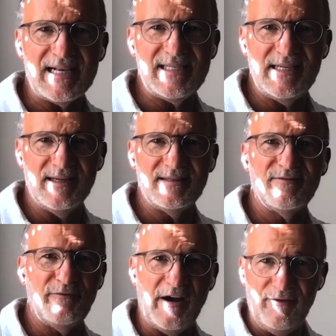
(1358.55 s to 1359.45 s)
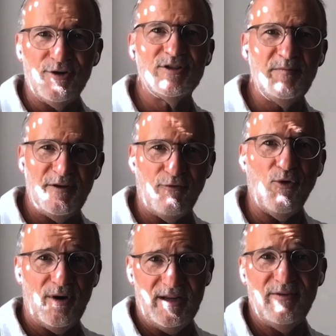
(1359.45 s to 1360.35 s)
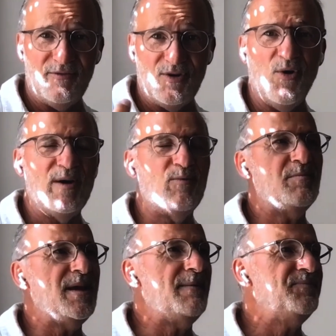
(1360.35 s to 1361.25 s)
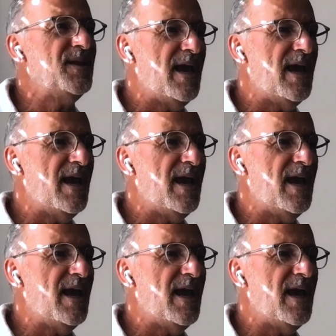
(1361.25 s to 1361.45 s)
accident five years before going with me.